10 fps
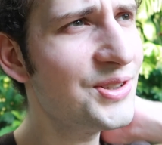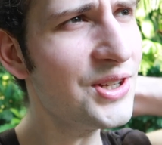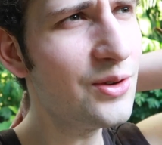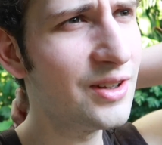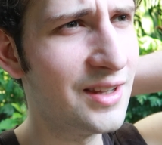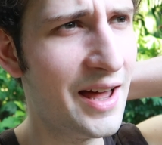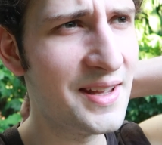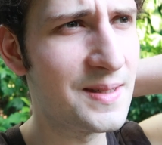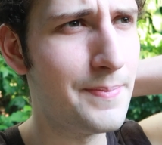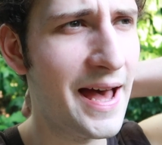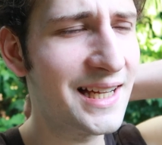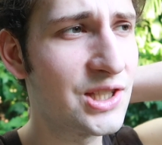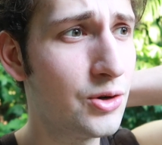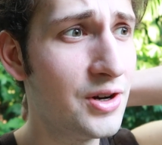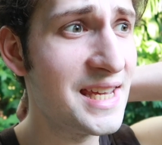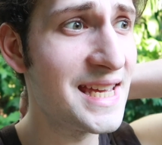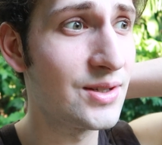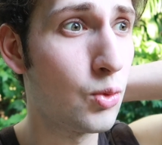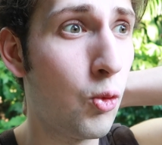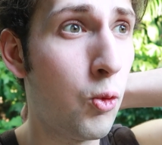Also, Lana's backstory
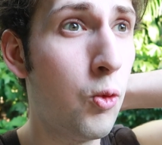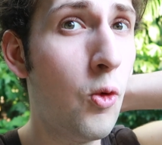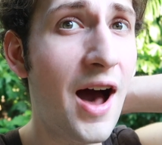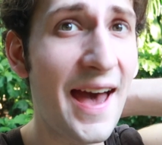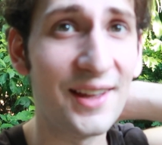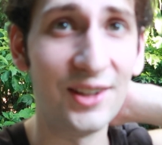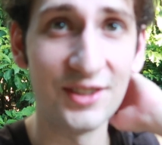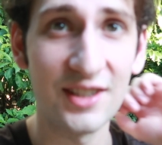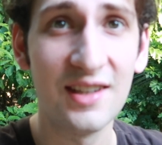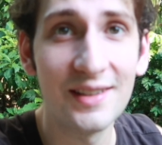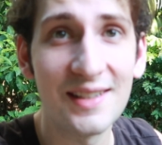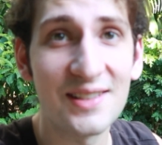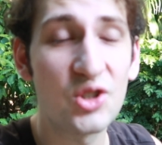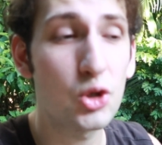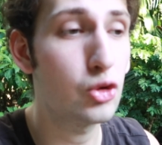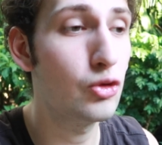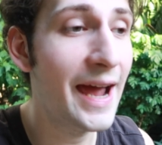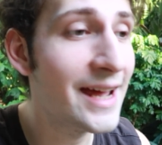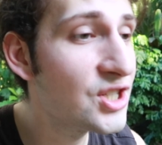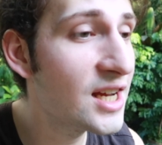is wild. It is
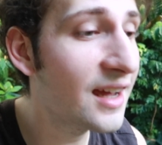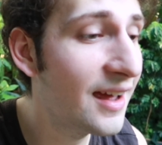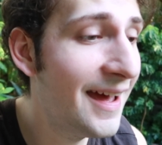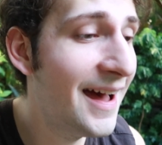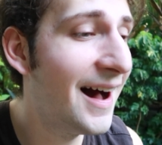tragic.